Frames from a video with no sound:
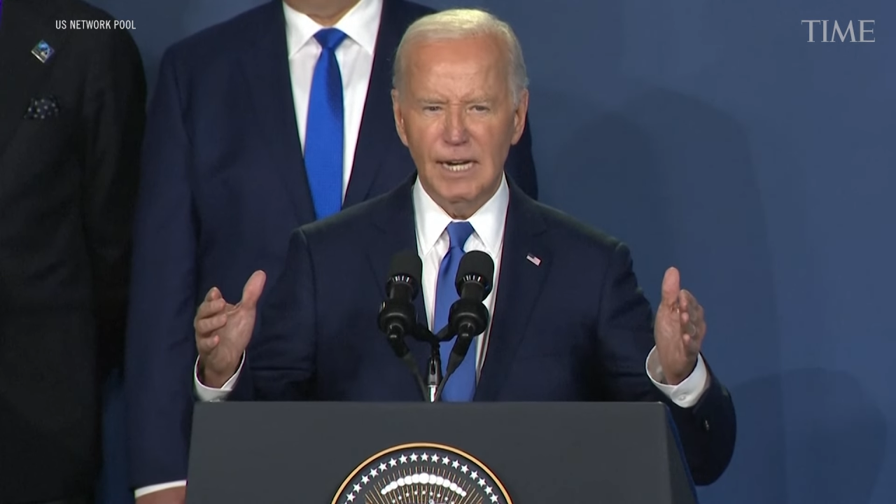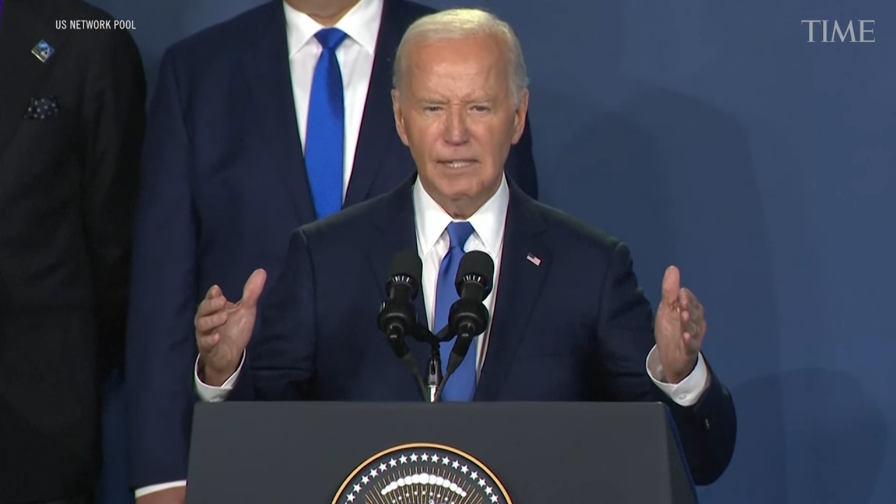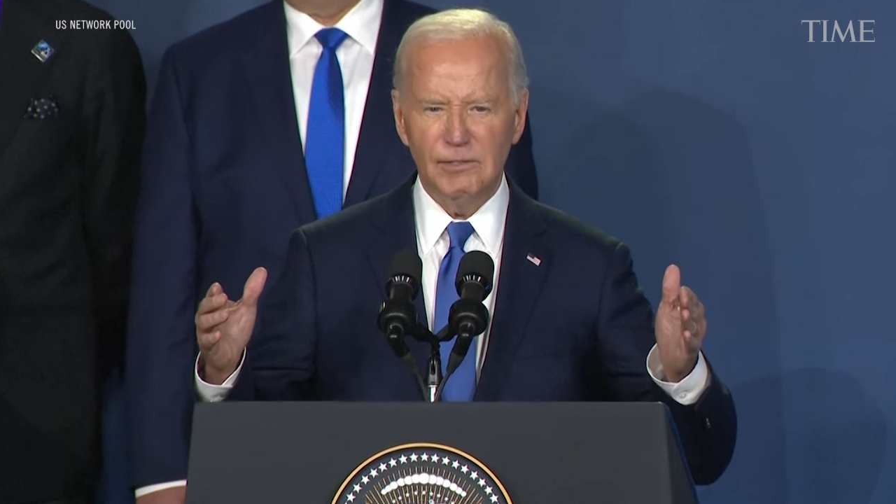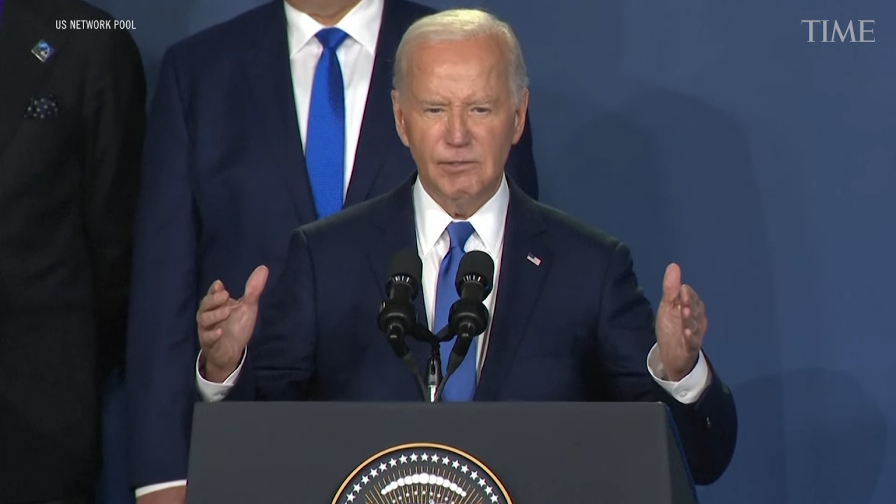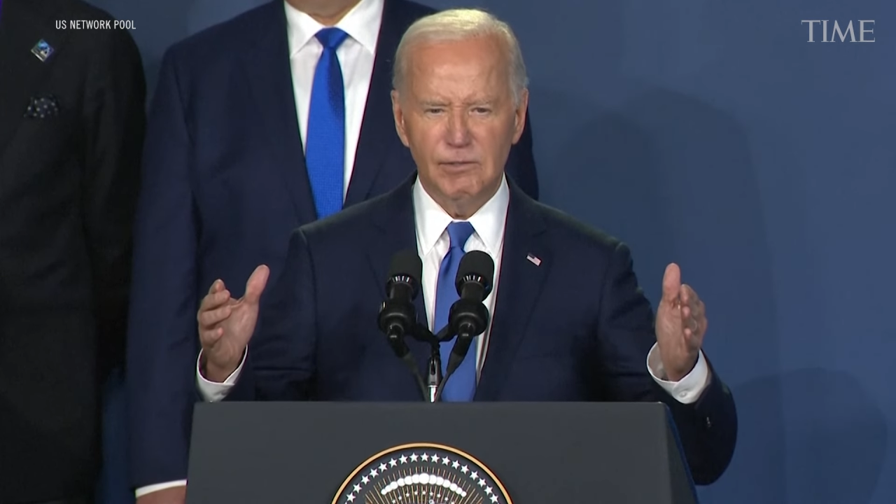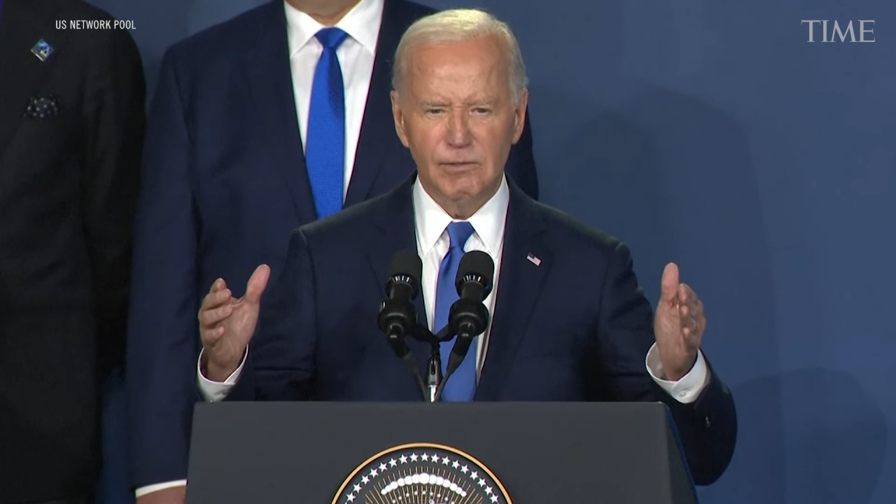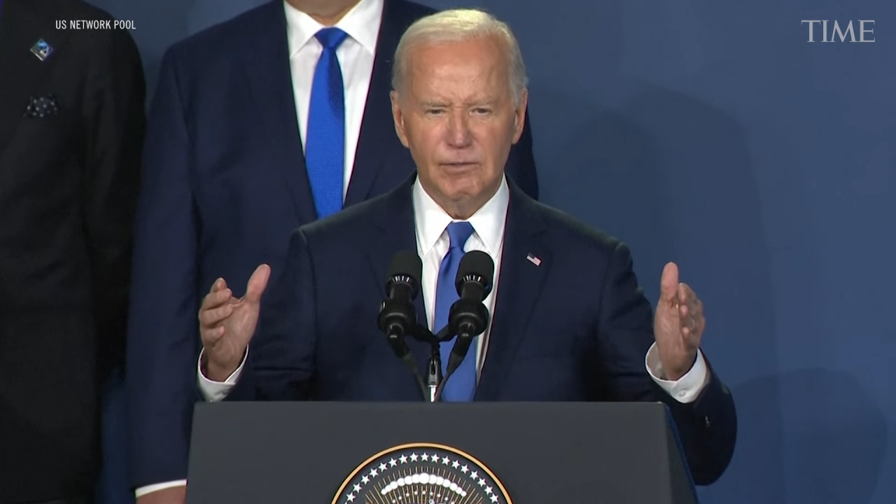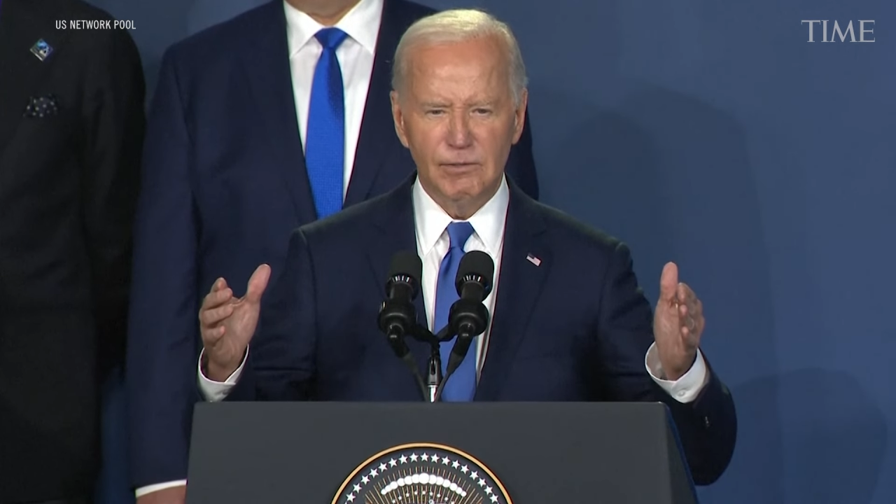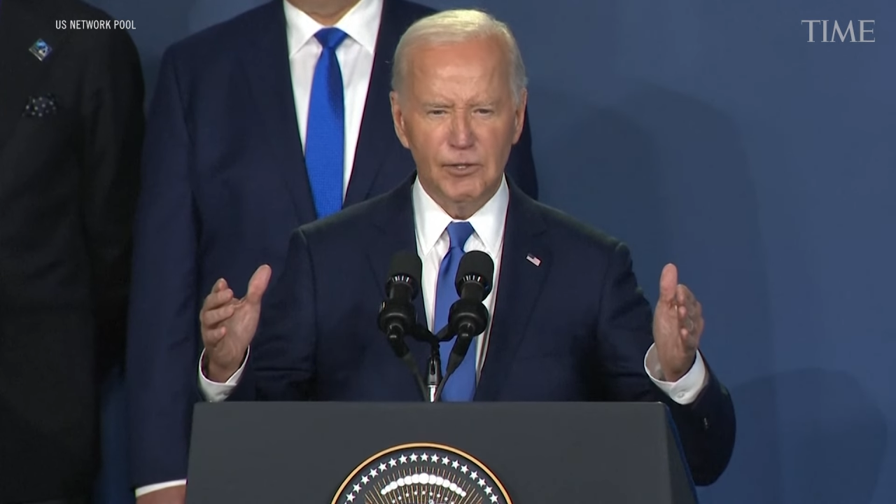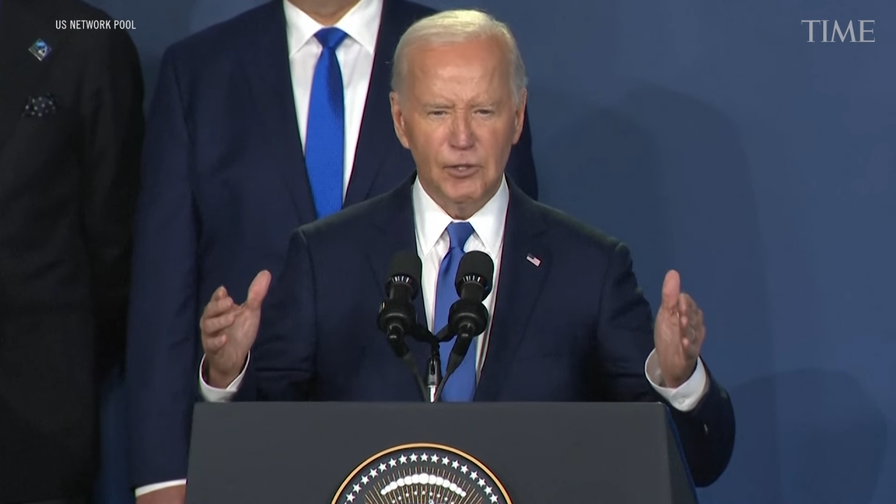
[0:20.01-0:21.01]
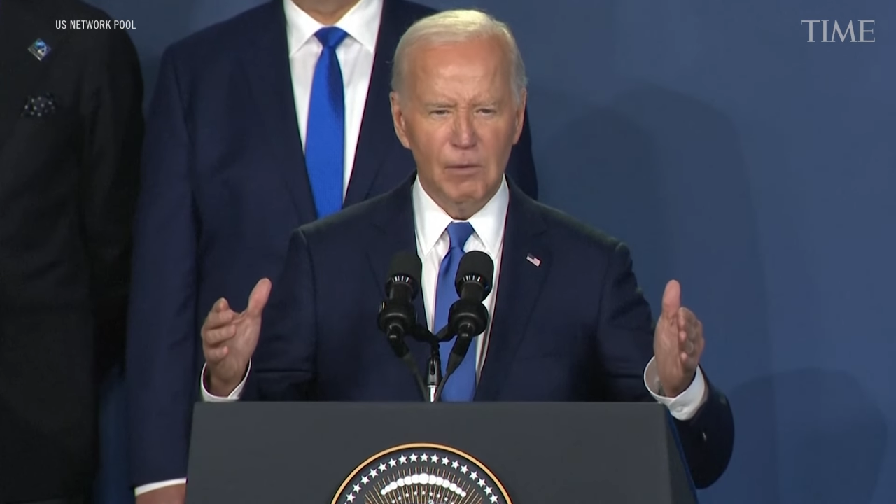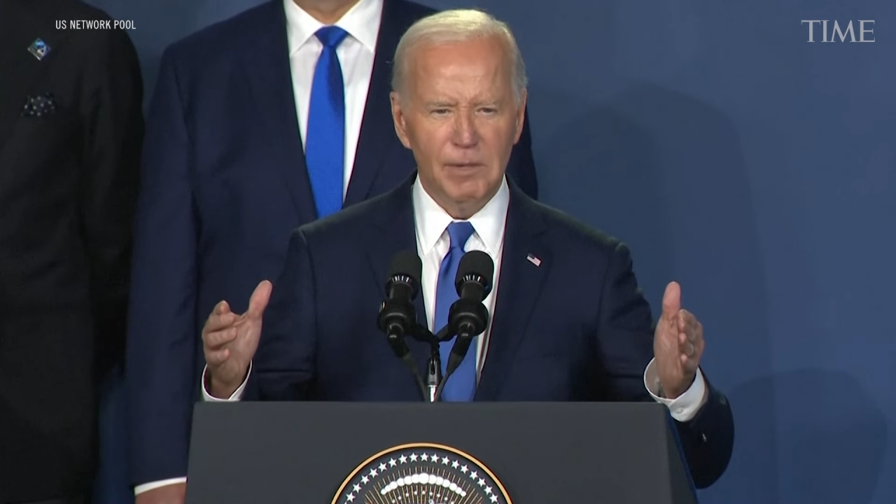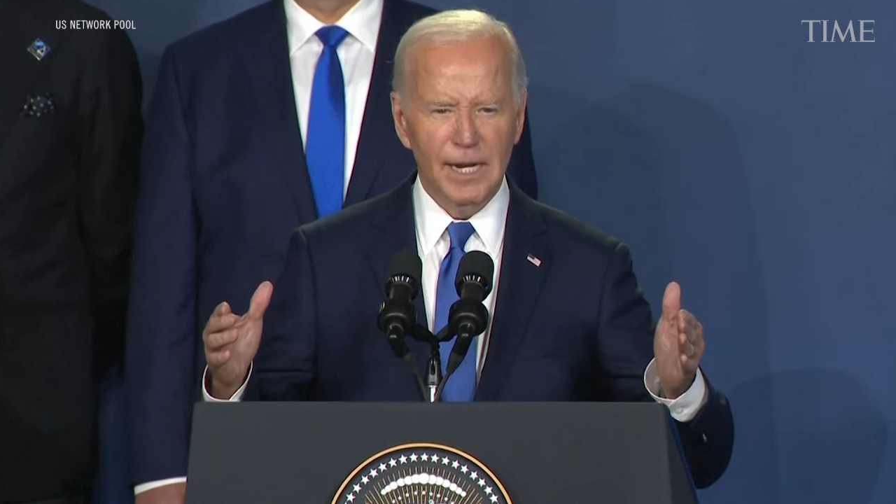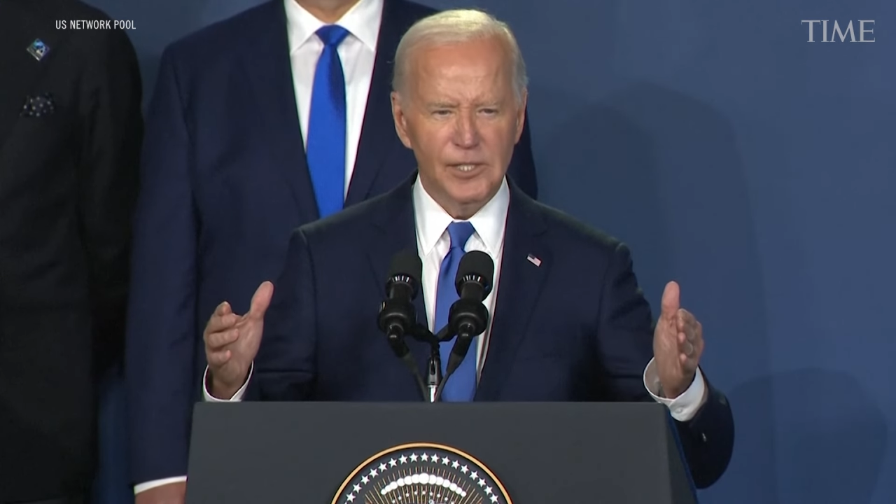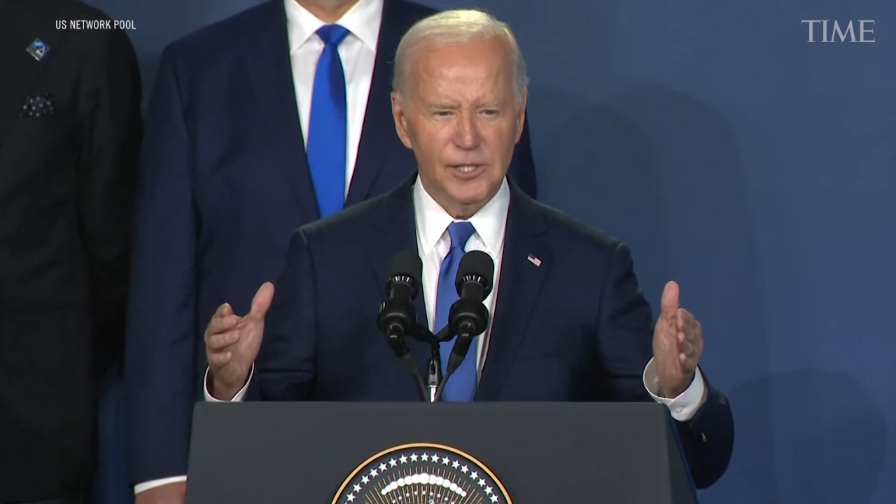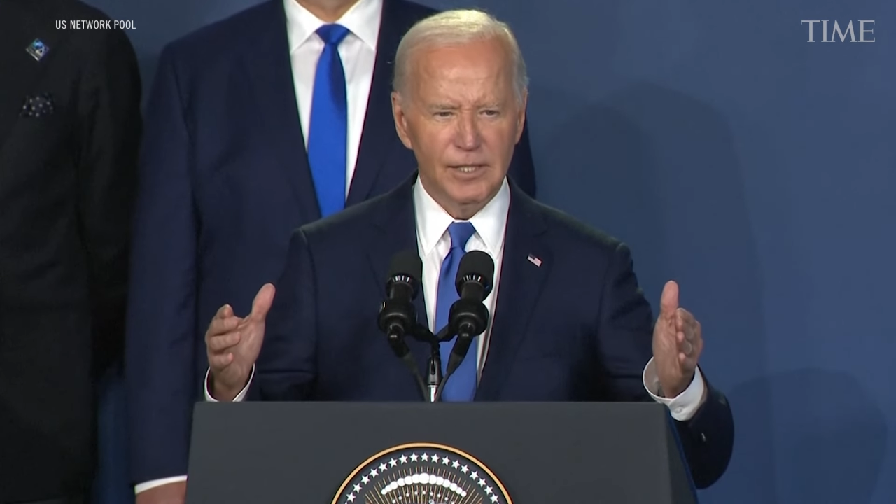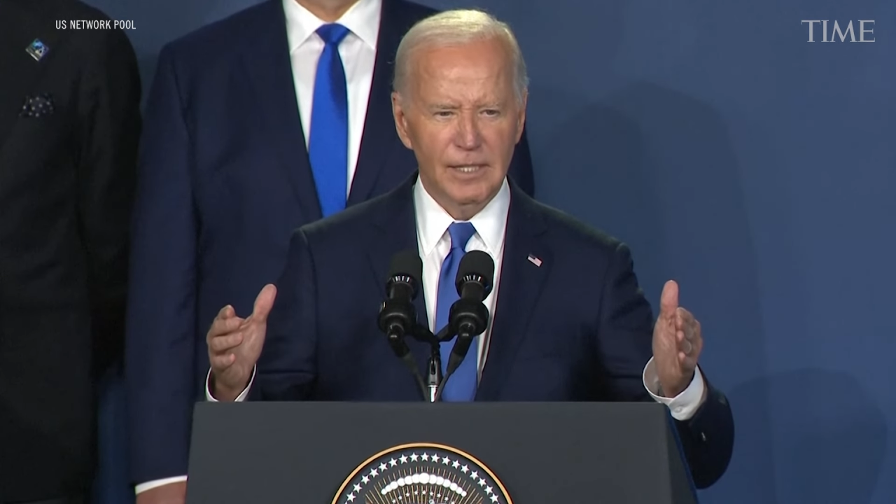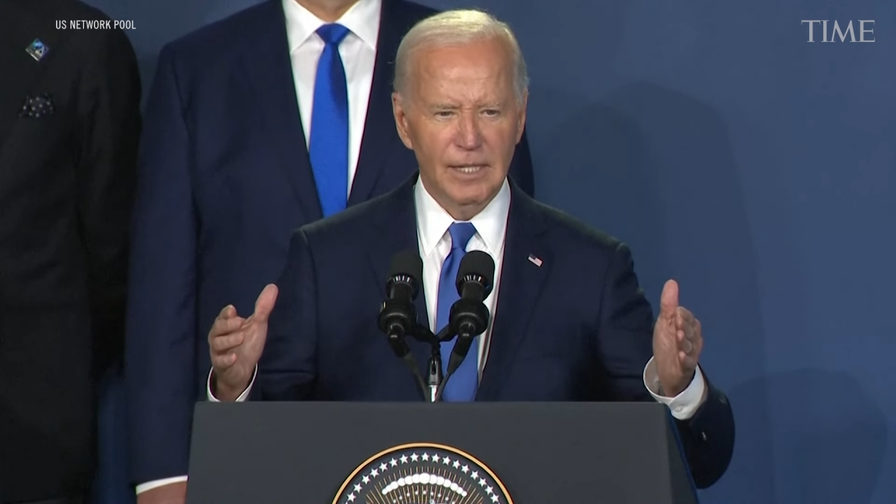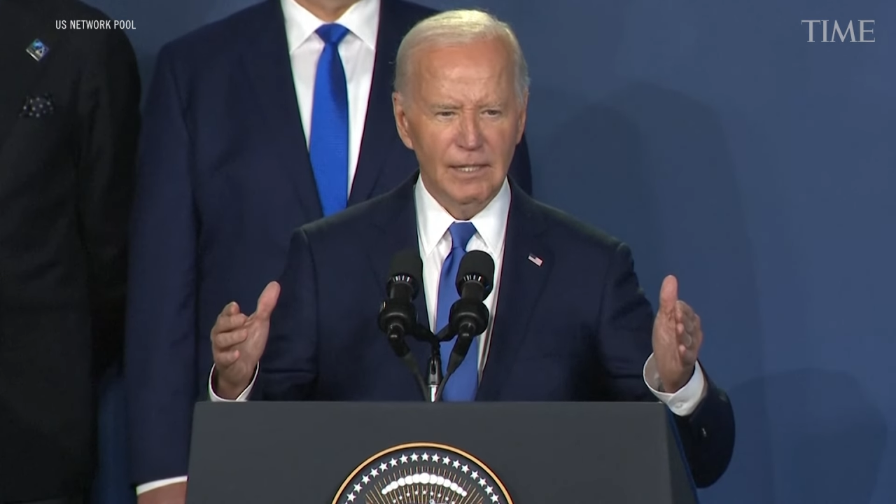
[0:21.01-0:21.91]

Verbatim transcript: has determination.